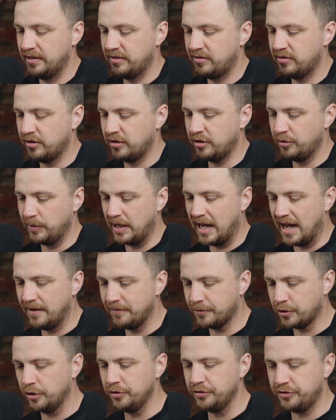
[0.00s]
because we
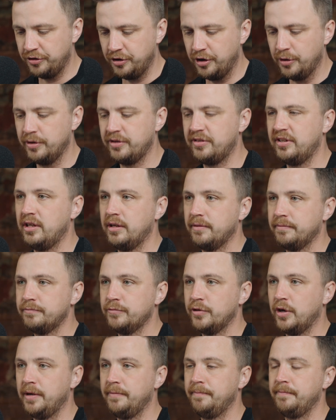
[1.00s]
have continuity,
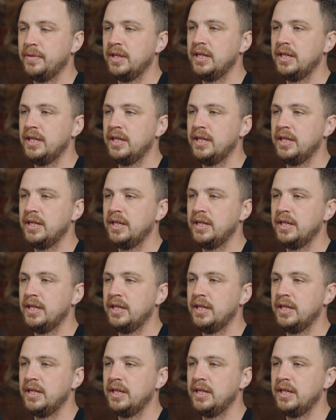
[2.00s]
right?